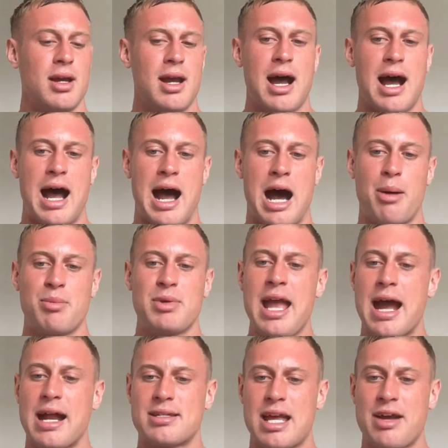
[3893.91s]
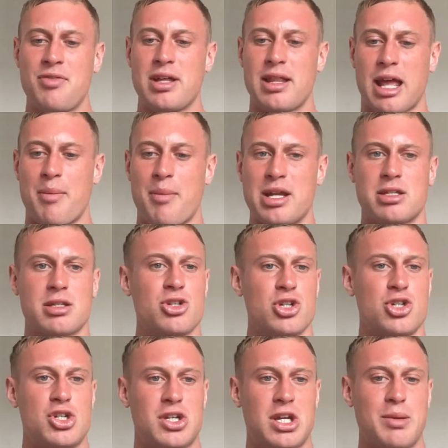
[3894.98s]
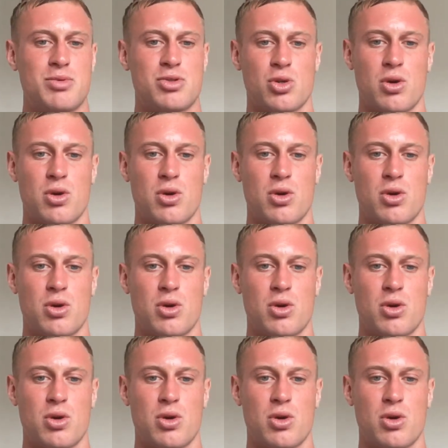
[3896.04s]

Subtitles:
Yeah, it's definitely like, I mean, it's such a cheap source.